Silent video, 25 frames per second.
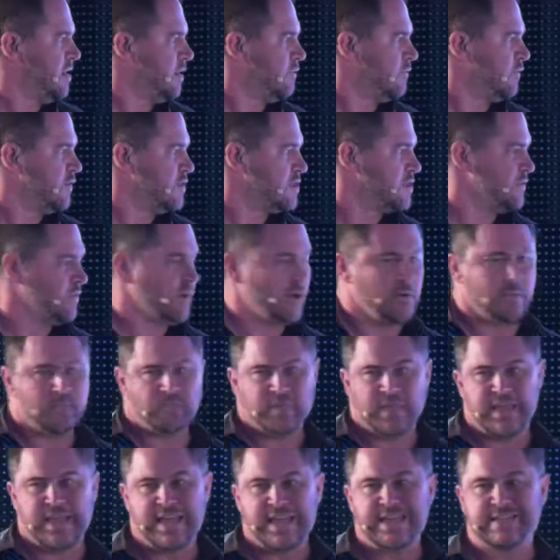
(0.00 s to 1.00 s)
First of
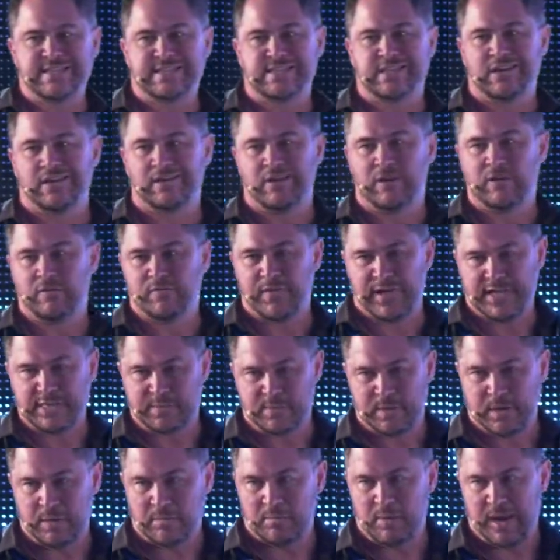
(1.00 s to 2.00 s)
all, is there an
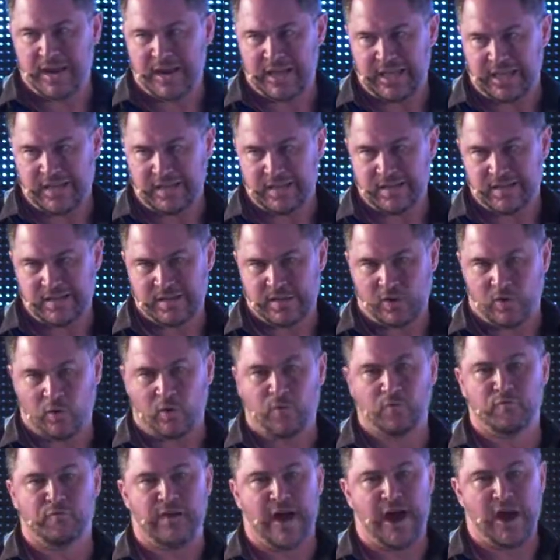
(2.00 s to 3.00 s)
investment of money
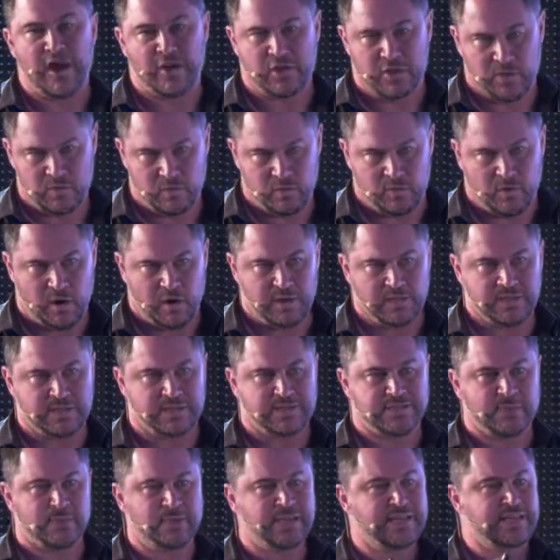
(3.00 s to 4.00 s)
or value? Is
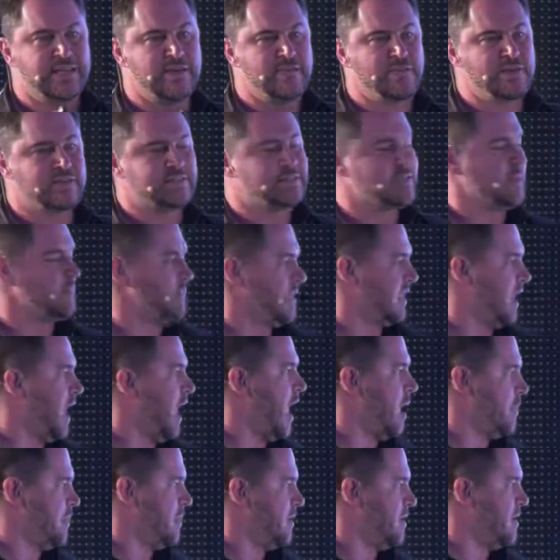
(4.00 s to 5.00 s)
someone giving something
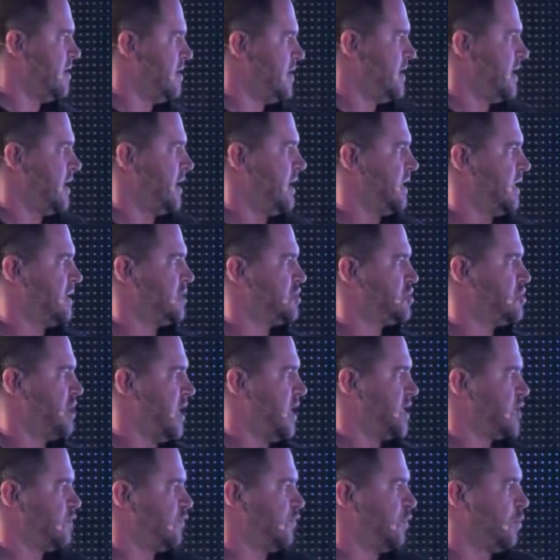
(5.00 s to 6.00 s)
up in
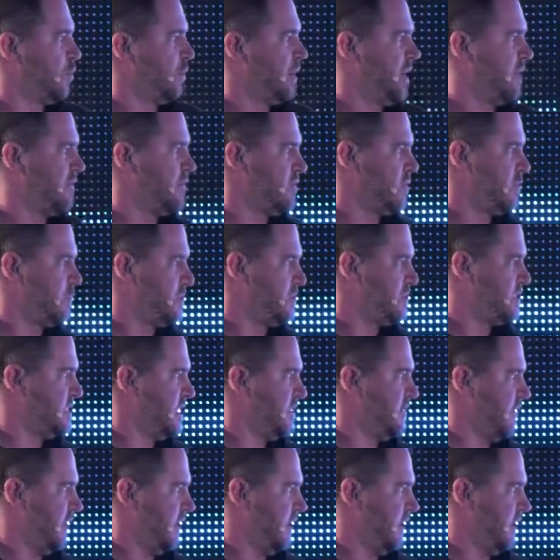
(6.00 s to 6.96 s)
exchange for whatever they're receiving?